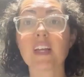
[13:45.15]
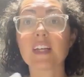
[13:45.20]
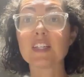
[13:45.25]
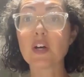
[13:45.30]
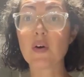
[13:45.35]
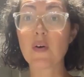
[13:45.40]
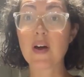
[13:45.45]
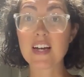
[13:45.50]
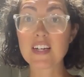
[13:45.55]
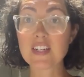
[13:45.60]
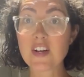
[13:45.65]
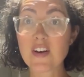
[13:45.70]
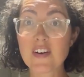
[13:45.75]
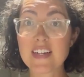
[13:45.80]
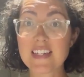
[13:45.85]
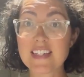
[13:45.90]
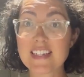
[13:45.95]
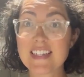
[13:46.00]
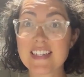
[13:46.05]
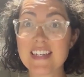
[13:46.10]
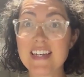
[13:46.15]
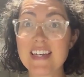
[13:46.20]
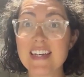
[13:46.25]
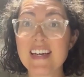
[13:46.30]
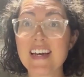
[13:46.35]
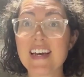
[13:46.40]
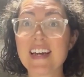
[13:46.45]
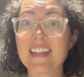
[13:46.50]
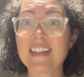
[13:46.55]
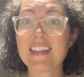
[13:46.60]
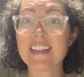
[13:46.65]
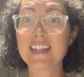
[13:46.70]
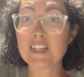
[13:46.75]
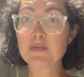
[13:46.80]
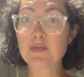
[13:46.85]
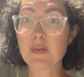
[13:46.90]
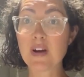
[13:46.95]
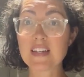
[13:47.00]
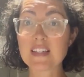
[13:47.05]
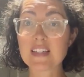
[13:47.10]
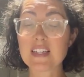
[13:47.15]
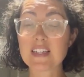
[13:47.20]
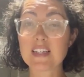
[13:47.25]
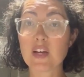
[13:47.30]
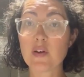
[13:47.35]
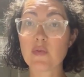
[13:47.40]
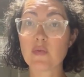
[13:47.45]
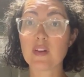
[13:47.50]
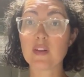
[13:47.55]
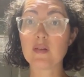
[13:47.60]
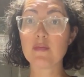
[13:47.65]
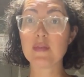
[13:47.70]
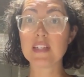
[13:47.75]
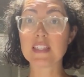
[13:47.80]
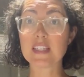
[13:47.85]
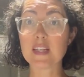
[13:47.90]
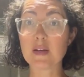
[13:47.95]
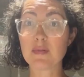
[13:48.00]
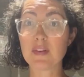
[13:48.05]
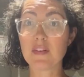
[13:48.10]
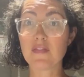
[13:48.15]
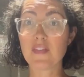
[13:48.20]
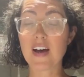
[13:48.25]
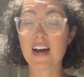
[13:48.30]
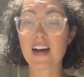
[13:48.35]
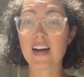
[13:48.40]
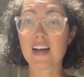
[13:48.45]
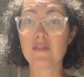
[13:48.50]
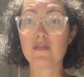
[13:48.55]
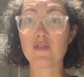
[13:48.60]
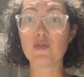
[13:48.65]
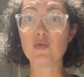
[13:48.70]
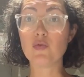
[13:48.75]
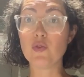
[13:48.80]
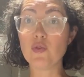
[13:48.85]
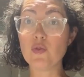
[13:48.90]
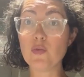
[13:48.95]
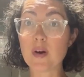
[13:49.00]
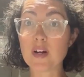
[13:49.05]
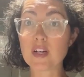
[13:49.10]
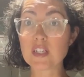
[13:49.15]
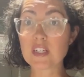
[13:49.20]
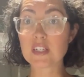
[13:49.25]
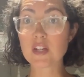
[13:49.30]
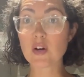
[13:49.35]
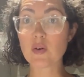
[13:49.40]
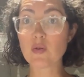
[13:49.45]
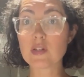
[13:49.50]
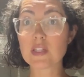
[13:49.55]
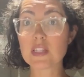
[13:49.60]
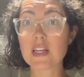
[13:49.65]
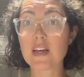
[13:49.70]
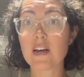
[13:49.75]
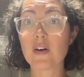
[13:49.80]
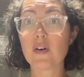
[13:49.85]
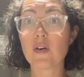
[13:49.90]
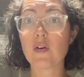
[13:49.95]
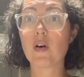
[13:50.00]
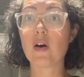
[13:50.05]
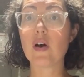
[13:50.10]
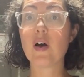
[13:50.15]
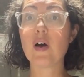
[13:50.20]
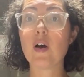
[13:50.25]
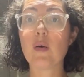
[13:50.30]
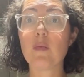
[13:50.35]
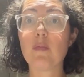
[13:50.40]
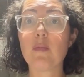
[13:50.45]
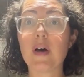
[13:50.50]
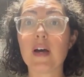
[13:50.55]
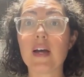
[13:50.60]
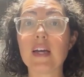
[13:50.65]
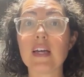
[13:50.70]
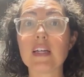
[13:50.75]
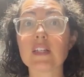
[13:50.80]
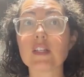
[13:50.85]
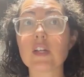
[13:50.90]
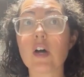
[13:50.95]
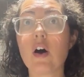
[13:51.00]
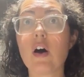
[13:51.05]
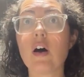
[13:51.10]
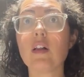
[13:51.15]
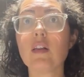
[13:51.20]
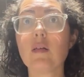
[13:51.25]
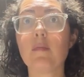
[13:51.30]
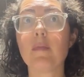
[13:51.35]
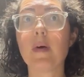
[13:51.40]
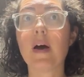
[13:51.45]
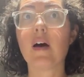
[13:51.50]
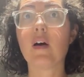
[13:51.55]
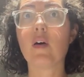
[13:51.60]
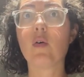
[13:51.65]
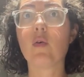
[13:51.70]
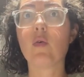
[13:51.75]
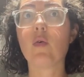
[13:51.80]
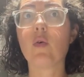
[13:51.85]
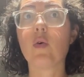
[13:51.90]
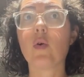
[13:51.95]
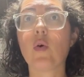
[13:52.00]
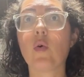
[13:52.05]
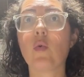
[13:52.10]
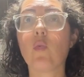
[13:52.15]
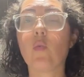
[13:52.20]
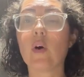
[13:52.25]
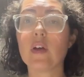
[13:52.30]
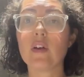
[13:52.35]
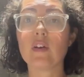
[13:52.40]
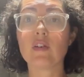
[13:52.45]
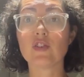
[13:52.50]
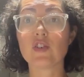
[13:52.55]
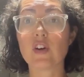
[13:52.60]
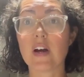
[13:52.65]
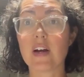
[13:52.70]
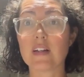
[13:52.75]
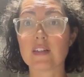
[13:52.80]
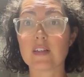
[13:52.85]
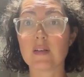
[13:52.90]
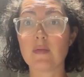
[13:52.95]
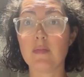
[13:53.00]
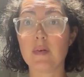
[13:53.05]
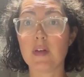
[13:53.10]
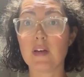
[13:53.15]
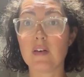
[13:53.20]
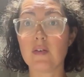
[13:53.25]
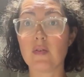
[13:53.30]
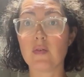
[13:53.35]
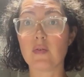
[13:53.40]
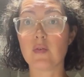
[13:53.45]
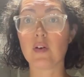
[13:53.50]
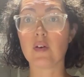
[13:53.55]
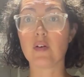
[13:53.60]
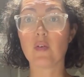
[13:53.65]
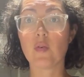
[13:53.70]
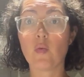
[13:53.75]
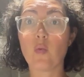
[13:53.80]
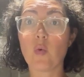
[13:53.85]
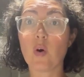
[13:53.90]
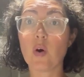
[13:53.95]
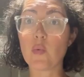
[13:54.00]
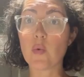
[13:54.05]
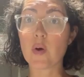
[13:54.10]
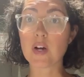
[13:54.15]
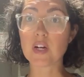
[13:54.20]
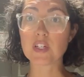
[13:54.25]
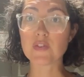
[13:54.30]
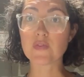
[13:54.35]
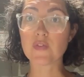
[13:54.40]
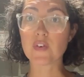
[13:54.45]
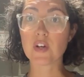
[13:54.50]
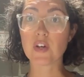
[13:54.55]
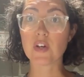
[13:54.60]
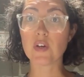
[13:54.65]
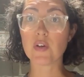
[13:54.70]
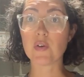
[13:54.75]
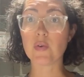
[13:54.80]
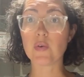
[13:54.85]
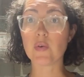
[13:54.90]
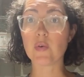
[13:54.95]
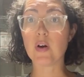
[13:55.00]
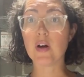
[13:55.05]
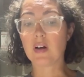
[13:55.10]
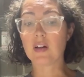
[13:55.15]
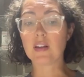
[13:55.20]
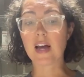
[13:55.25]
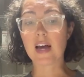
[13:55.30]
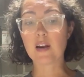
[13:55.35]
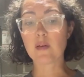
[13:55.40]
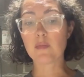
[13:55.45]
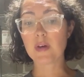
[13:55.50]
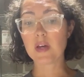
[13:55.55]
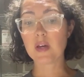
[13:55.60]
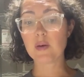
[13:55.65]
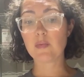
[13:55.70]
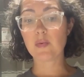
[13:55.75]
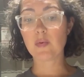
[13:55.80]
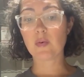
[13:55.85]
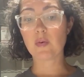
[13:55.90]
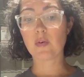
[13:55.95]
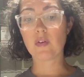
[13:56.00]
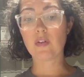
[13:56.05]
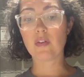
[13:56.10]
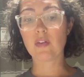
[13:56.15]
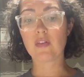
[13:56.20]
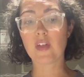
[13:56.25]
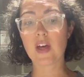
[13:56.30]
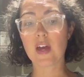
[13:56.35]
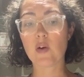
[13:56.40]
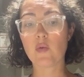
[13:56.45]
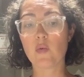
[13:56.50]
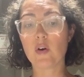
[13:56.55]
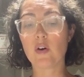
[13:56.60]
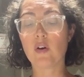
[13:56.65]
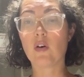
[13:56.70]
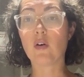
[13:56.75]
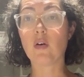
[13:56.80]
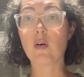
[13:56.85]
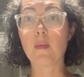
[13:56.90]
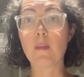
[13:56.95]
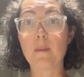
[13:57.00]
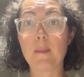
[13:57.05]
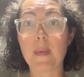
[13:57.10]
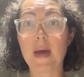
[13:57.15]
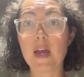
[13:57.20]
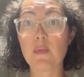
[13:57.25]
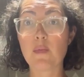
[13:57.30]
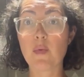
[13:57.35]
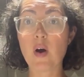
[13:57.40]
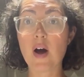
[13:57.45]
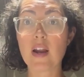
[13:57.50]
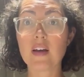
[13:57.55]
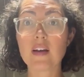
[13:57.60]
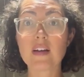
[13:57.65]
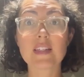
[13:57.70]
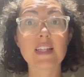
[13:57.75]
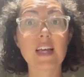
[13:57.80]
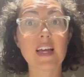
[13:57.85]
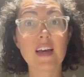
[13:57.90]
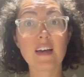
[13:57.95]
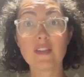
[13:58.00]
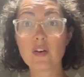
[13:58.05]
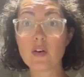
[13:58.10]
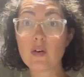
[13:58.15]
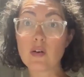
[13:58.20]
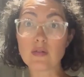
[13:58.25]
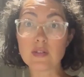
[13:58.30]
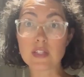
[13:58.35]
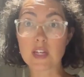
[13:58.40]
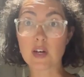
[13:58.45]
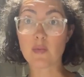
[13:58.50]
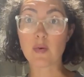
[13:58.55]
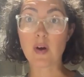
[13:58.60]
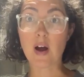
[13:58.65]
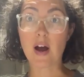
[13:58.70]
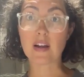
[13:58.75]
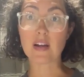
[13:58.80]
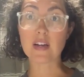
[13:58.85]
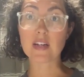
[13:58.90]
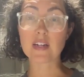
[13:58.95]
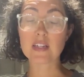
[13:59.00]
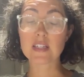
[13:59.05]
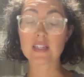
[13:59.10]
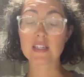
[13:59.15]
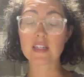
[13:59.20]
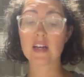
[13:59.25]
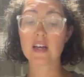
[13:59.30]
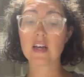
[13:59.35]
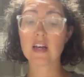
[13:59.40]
So as y'all can see, this process can really be simplified if you do purchase wholesale, but it's all about what you're trying to build, what works for you. A lot of people, they will make products and they'll wholesale products.